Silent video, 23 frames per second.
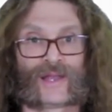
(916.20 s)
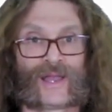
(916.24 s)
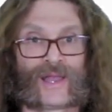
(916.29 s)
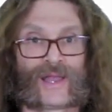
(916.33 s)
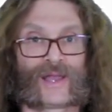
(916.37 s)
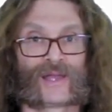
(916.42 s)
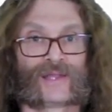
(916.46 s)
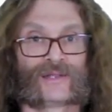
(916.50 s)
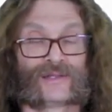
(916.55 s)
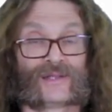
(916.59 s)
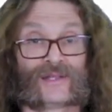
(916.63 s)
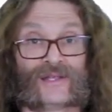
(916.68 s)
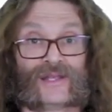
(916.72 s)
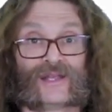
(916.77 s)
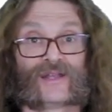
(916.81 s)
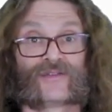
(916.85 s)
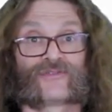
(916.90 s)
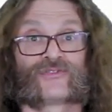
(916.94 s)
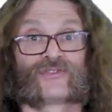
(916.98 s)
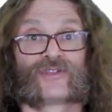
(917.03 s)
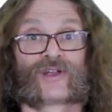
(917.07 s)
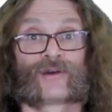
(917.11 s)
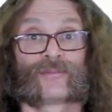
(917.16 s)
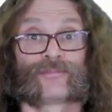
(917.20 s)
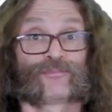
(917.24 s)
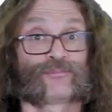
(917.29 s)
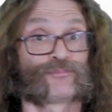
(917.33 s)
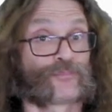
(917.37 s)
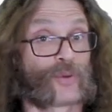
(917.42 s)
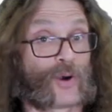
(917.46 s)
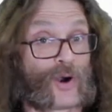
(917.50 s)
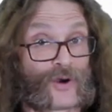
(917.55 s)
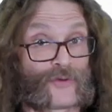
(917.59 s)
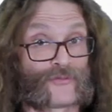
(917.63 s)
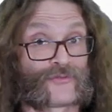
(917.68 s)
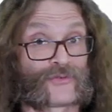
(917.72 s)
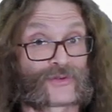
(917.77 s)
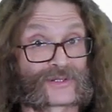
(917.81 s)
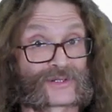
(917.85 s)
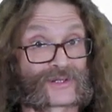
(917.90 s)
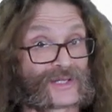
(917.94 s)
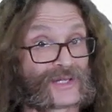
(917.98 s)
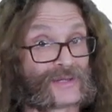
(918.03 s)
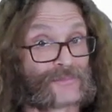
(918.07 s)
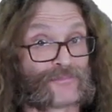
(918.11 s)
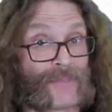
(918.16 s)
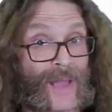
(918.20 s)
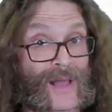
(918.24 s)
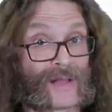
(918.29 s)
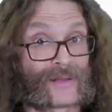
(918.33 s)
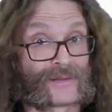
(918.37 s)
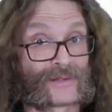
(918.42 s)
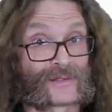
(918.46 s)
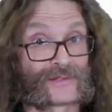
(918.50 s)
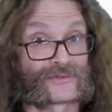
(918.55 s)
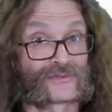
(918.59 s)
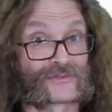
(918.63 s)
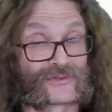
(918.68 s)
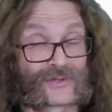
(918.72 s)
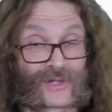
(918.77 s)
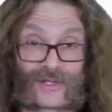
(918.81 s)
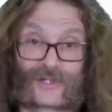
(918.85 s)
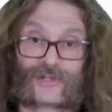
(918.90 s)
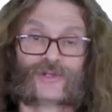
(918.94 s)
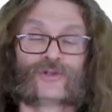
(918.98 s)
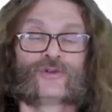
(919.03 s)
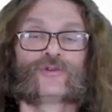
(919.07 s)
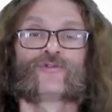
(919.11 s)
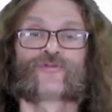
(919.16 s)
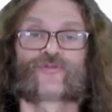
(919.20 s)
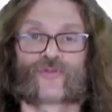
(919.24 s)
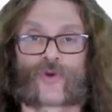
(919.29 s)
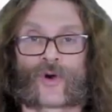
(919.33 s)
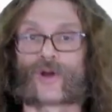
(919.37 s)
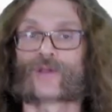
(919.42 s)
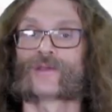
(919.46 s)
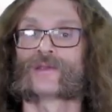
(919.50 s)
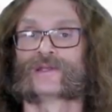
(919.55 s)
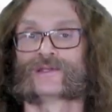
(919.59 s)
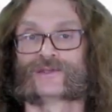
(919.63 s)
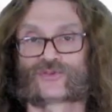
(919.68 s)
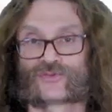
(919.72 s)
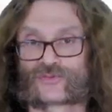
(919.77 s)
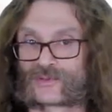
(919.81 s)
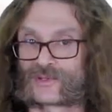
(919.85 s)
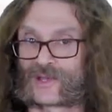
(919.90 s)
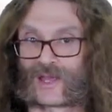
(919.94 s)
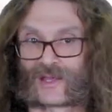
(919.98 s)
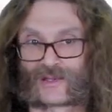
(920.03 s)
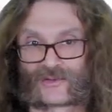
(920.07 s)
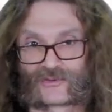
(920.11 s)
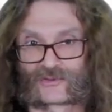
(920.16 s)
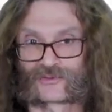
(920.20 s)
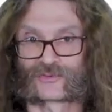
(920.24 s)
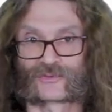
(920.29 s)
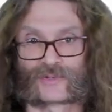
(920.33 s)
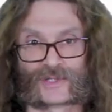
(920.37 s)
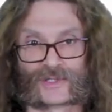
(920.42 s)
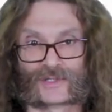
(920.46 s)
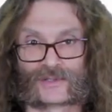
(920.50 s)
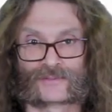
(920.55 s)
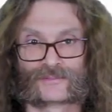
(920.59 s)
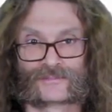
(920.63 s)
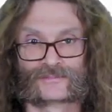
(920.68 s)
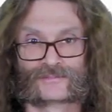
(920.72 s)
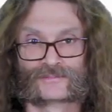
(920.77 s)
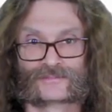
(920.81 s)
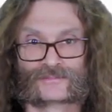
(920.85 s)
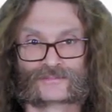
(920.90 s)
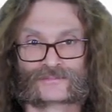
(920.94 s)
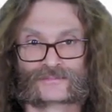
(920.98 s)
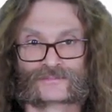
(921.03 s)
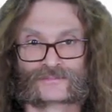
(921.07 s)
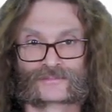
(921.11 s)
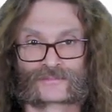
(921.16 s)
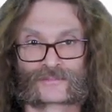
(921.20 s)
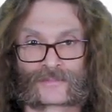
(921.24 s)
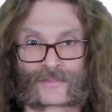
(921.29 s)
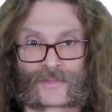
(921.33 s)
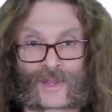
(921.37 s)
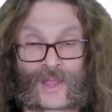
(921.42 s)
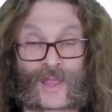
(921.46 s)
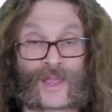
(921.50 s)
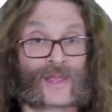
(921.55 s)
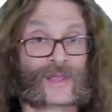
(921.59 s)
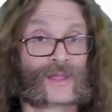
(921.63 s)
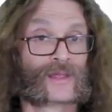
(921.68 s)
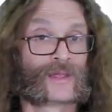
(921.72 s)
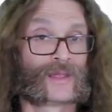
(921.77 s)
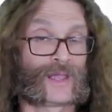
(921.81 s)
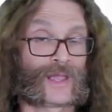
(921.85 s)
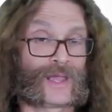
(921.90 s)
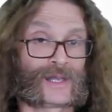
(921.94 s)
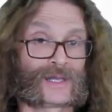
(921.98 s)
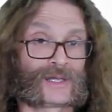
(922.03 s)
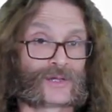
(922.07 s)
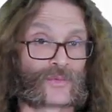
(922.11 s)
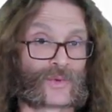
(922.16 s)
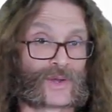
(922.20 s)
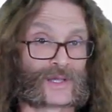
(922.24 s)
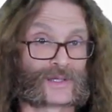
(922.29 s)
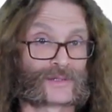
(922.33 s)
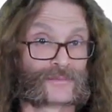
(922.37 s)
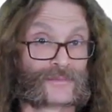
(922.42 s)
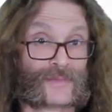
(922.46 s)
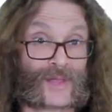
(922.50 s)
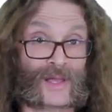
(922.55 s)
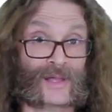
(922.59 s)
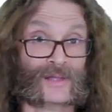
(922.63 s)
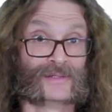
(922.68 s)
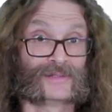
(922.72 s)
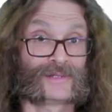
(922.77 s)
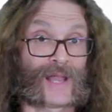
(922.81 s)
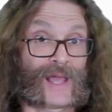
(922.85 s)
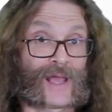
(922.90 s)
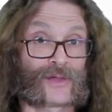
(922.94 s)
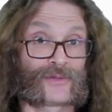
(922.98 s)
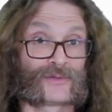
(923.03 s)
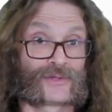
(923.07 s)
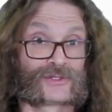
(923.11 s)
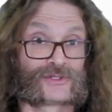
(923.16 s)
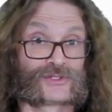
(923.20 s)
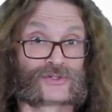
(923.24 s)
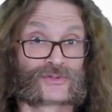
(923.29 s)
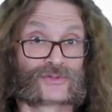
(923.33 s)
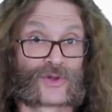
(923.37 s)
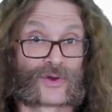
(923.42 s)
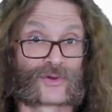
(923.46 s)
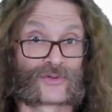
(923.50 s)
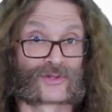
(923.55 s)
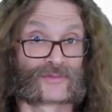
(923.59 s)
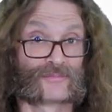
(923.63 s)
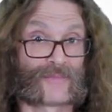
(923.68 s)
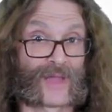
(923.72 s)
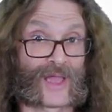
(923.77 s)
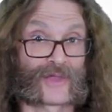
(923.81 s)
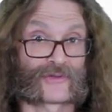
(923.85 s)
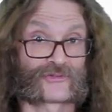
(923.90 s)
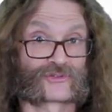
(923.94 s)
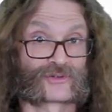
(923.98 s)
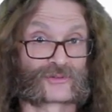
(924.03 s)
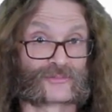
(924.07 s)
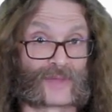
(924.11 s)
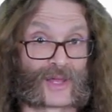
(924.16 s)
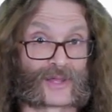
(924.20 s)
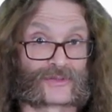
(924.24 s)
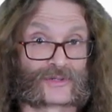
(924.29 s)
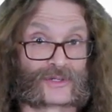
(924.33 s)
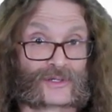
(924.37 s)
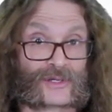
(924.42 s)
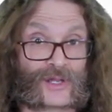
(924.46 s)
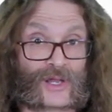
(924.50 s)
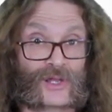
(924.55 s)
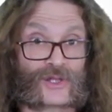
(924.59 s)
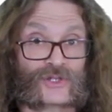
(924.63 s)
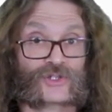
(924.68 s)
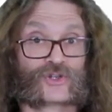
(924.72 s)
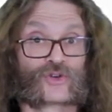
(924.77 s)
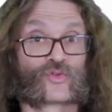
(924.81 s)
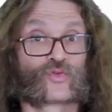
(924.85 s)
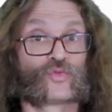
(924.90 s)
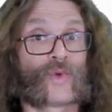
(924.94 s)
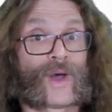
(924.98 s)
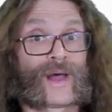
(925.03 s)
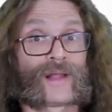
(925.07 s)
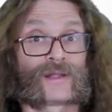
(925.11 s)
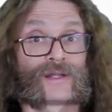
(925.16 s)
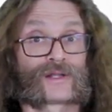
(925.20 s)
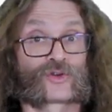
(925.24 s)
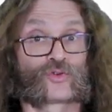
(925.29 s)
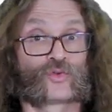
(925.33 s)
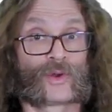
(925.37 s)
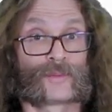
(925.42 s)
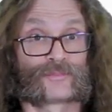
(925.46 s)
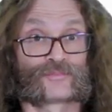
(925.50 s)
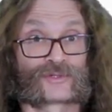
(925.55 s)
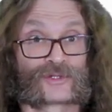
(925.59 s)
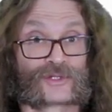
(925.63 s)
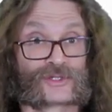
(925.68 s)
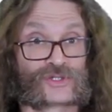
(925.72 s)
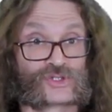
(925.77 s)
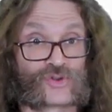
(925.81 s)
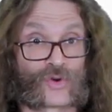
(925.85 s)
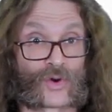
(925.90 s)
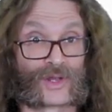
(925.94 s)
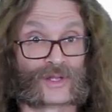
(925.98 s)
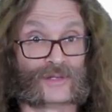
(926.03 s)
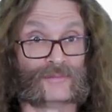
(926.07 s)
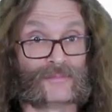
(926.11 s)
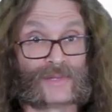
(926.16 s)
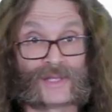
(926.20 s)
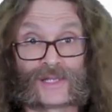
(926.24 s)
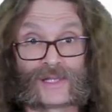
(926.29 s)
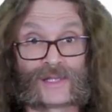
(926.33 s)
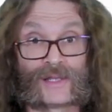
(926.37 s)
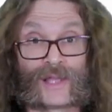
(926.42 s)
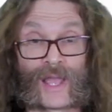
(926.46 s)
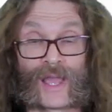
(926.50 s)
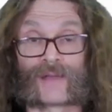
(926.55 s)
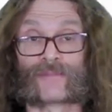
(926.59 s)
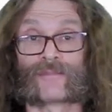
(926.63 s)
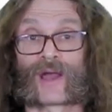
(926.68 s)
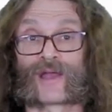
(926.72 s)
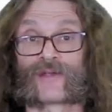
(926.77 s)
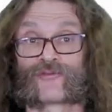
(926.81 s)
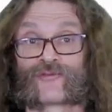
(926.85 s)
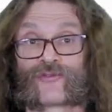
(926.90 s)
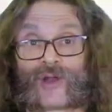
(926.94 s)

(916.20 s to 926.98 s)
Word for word: And if they're perfectly balanced, you fall into case two. Anyway, now that you know the master method, you're well equipped to join me and my